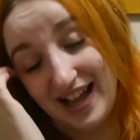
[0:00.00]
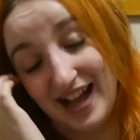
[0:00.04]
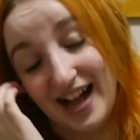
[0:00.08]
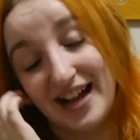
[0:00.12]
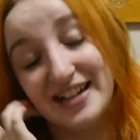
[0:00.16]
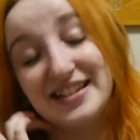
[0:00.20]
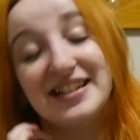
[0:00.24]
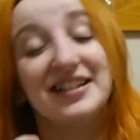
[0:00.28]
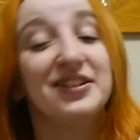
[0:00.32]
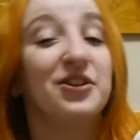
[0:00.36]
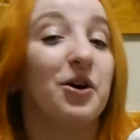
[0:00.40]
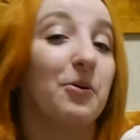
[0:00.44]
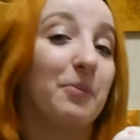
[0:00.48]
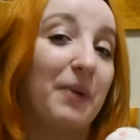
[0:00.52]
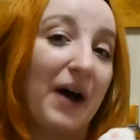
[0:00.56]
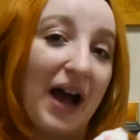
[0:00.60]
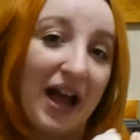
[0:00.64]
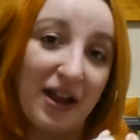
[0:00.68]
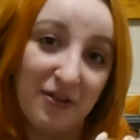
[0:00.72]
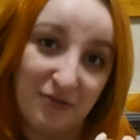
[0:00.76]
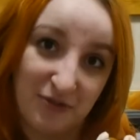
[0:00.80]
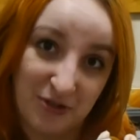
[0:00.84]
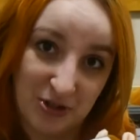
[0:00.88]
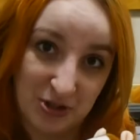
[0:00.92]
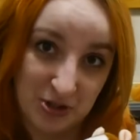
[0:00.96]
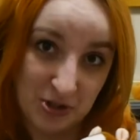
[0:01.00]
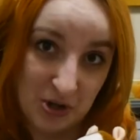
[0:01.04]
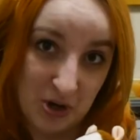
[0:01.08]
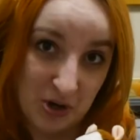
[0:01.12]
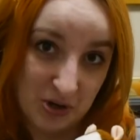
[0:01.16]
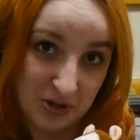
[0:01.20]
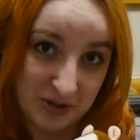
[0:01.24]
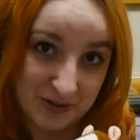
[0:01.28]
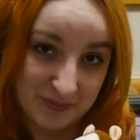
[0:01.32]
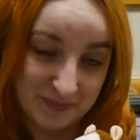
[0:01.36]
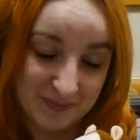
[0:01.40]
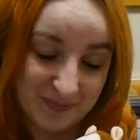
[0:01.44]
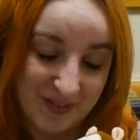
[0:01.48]
I did not buy it for the
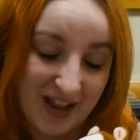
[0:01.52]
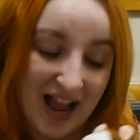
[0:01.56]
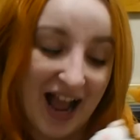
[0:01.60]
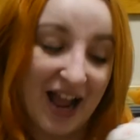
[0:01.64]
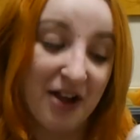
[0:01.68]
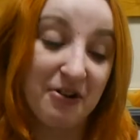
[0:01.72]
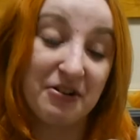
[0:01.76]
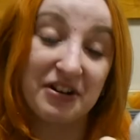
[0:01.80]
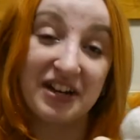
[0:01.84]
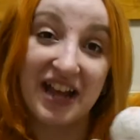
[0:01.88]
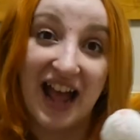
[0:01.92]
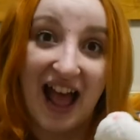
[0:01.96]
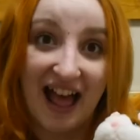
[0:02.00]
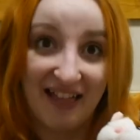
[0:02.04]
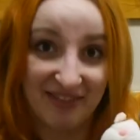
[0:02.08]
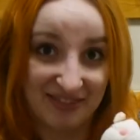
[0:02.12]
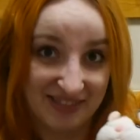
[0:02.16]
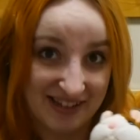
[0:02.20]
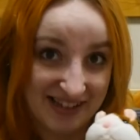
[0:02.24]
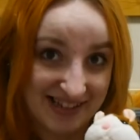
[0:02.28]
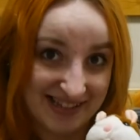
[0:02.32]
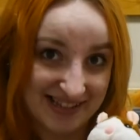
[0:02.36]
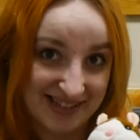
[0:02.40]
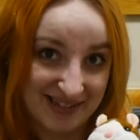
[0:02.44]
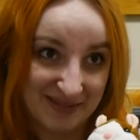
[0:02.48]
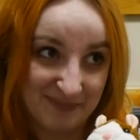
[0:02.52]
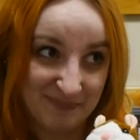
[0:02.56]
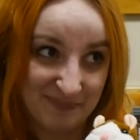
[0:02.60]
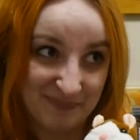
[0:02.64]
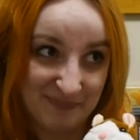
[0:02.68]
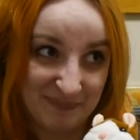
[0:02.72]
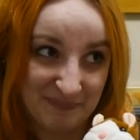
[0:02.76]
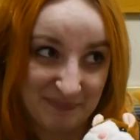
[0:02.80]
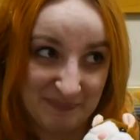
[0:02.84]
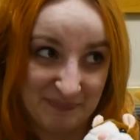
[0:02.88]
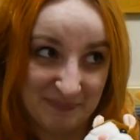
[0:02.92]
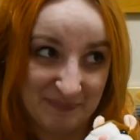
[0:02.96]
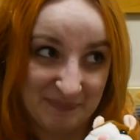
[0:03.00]
dog. I already have this
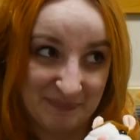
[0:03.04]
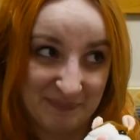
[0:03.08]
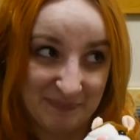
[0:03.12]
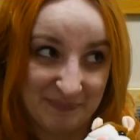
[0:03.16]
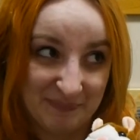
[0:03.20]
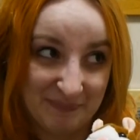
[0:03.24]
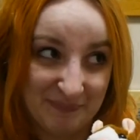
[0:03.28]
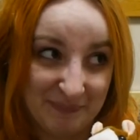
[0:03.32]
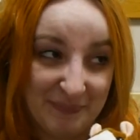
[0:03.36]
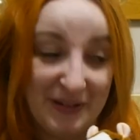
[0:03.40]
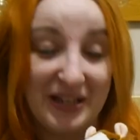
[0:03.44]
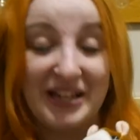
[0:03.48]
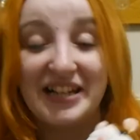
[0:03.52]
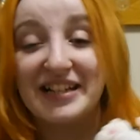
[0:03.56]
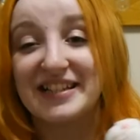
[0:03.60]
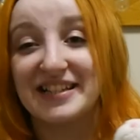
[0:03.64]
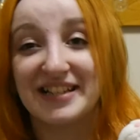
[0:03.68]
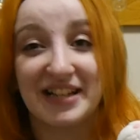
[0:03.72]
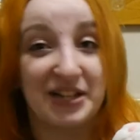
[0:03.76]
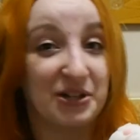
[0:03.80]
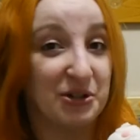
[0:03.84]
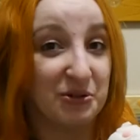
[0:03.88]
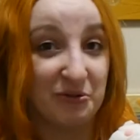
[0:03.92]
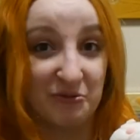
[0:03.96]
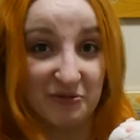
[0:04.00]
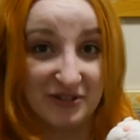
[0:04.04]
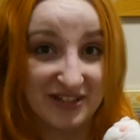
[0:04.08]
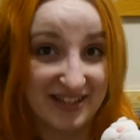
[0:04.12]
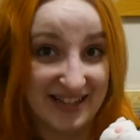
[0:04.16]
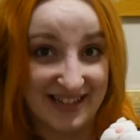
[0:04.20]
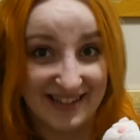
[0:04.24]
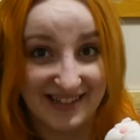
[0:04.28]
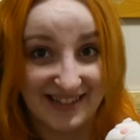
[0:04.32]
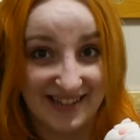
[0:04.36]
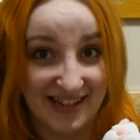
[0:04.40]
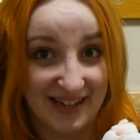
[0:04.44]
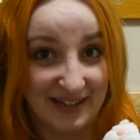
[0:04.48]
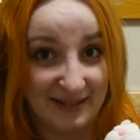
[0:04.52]
because I couldn't
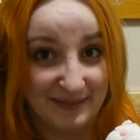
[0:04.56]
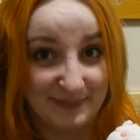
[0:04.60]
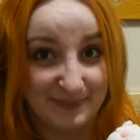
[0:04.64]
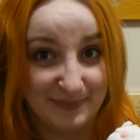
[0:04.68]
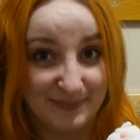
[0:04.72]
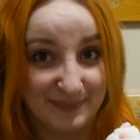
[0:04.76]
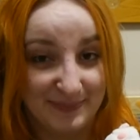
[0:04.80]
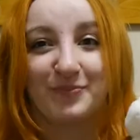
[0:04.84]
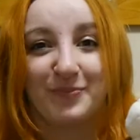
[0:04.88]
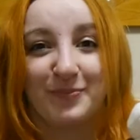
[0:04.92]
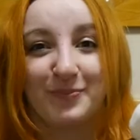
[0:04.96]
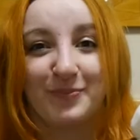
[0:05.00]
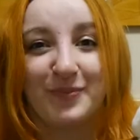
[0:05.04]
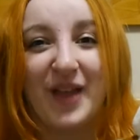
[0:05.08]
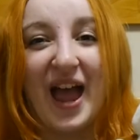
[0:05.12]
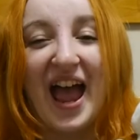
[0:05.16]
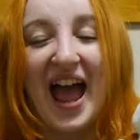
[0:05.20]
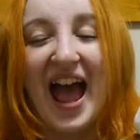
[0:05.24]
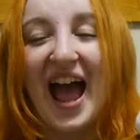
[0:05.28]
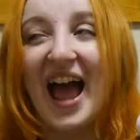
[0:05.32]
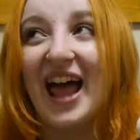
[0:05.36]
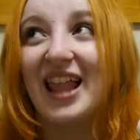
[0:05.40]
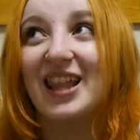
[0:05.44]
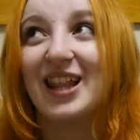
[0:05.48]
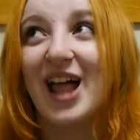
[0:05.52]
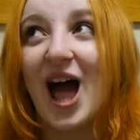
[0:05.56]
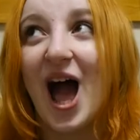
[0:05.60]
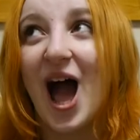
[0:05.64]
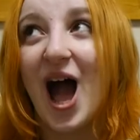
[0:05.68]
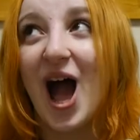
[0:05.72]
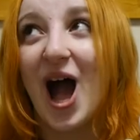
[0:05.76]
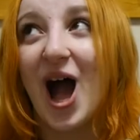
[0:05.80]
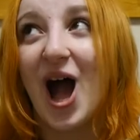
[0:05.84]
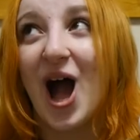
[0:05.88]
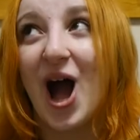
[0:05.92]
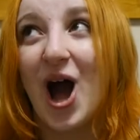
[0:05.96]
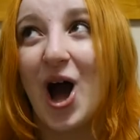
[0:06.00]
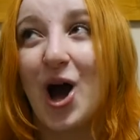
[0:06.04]
resist it.
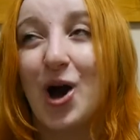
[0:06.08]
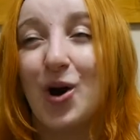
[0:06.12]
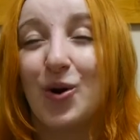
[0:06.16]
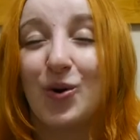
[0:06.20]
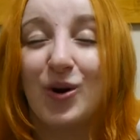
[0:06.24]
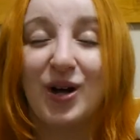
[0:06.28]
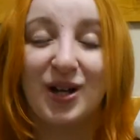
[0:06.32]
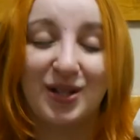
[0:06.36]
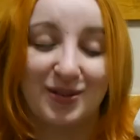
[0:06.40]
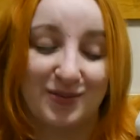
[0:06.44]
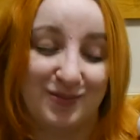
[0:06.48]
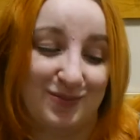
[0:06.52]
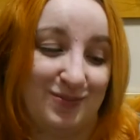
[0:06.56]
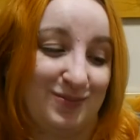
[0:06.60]
Hello!